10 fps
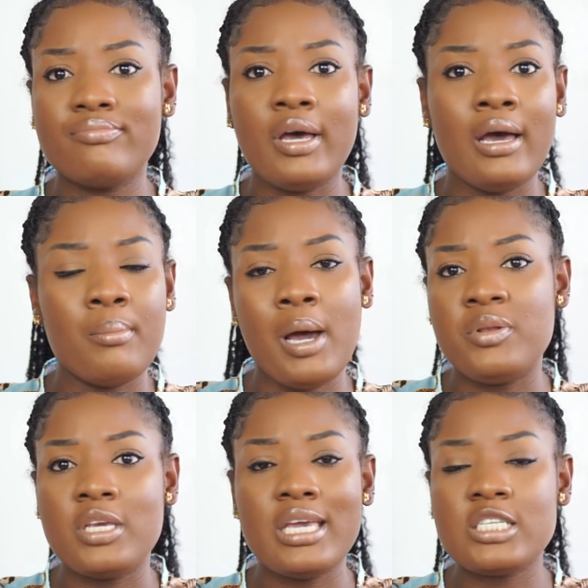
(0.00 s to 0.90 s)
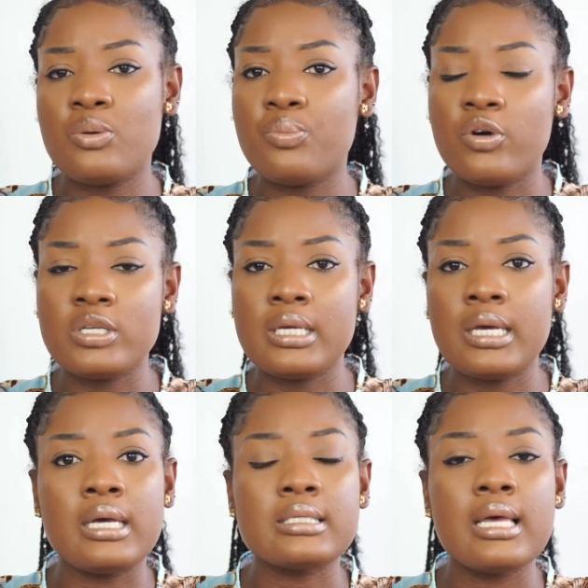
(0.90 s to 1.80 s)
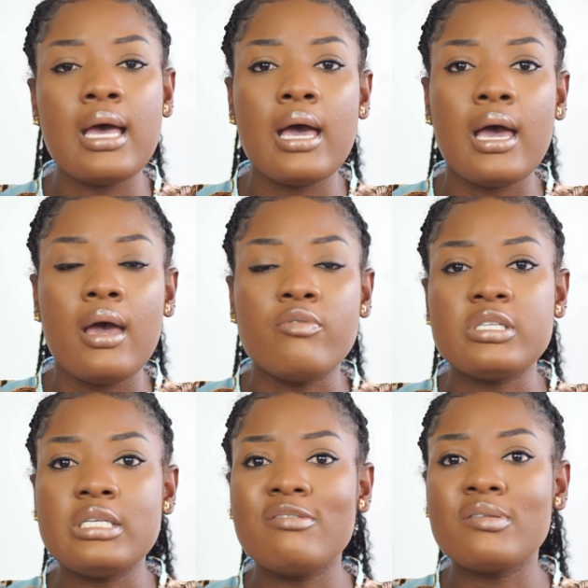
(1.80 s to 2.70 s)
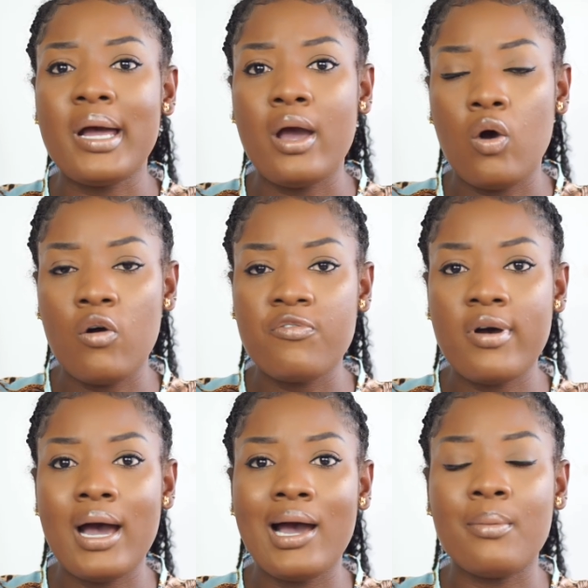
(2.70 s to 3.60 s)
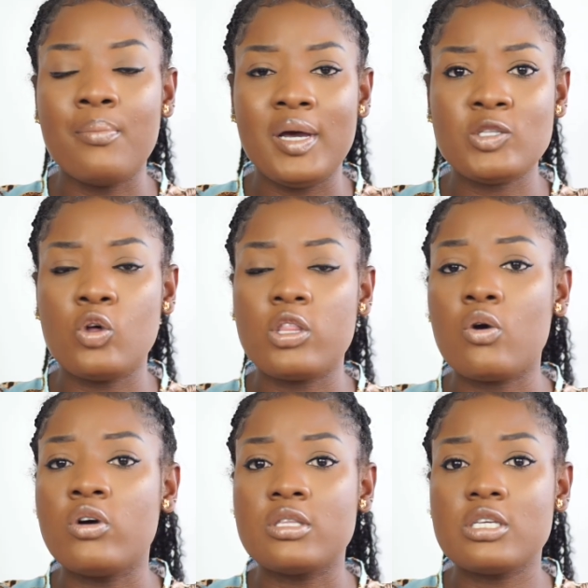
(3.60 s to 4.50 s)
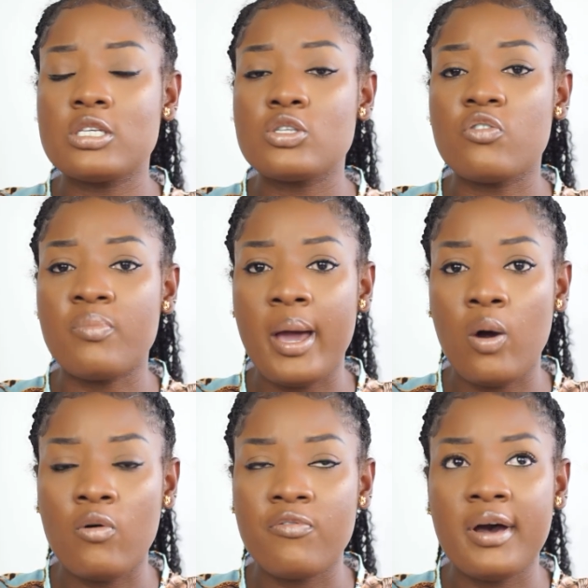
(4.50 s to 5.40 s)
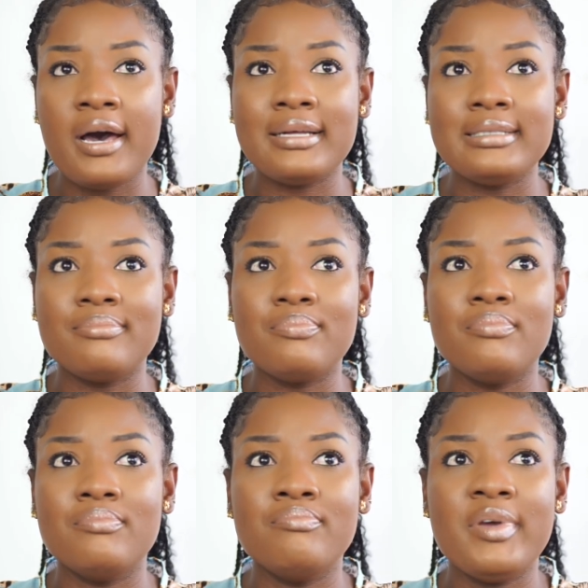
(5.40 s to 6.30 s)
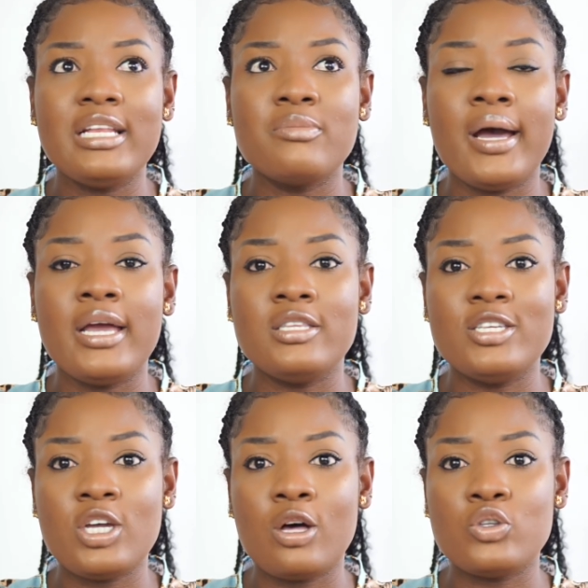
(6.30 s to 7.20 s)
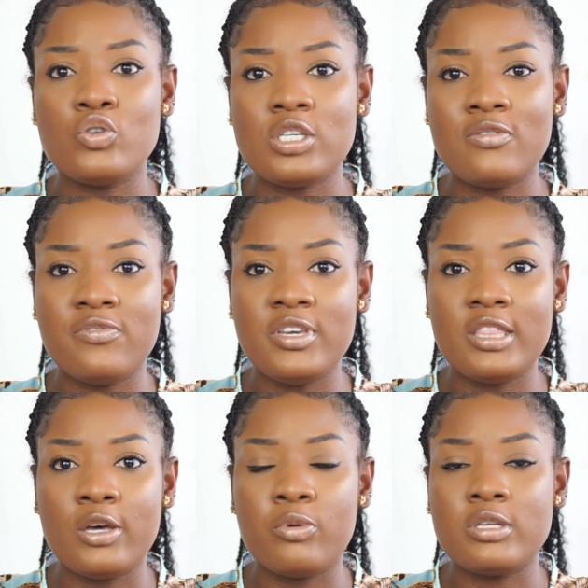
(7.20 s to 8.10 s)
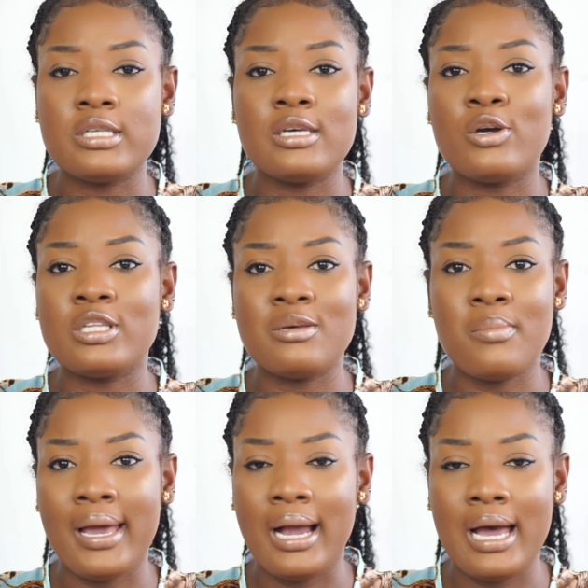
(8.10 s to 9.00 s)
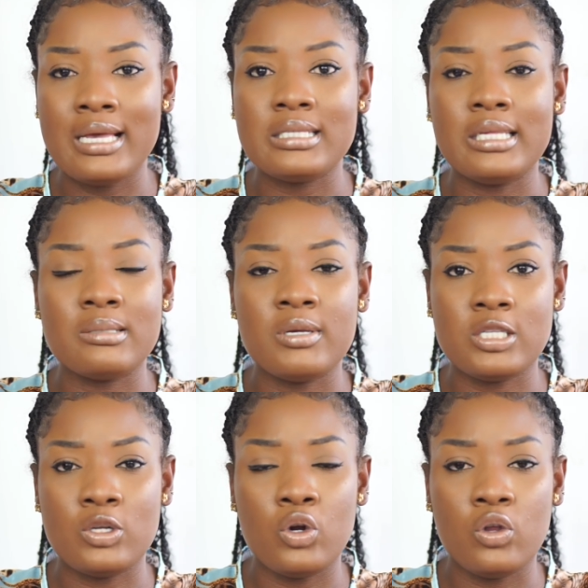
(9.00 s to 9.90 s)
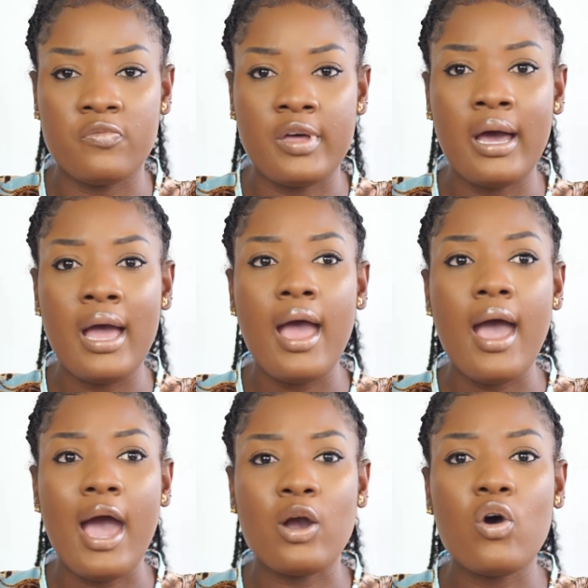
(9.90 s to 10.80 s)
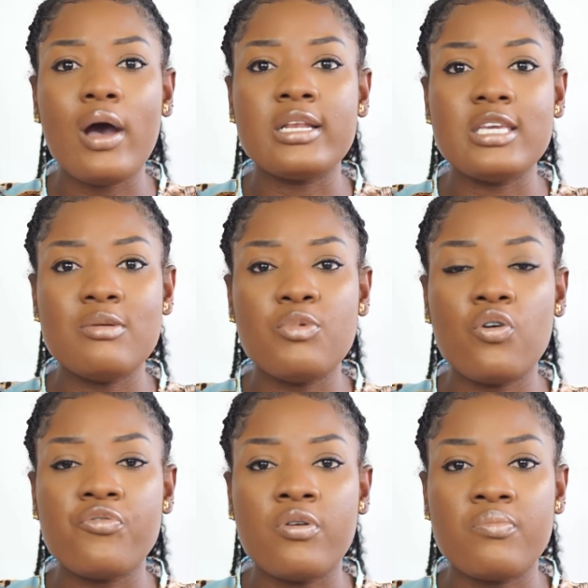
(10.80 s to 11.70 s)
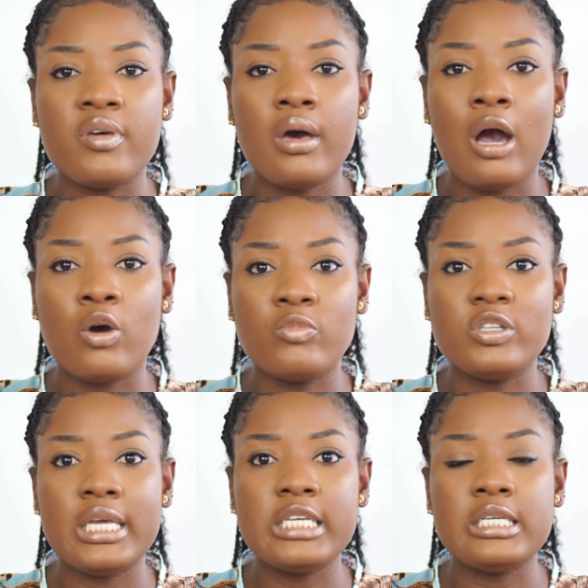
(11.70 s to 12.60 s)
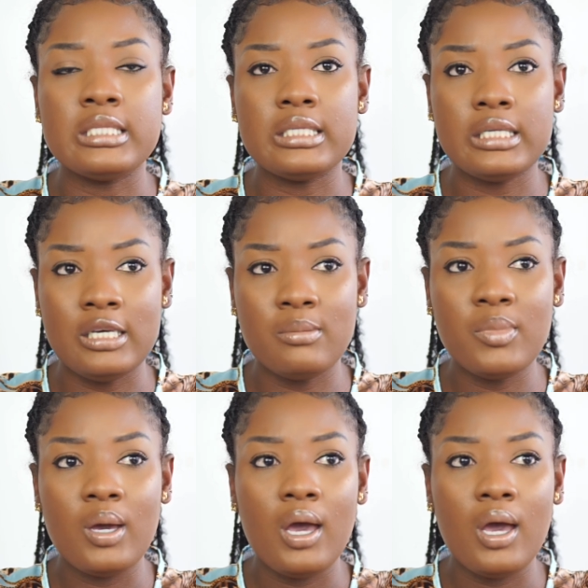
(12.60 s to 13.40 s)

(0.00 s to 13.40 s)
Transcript: application process received my offer met all the conditions of my offer made my initial tuition fee deposit gotten my CAS statement and all of that i got an email from the accommodation team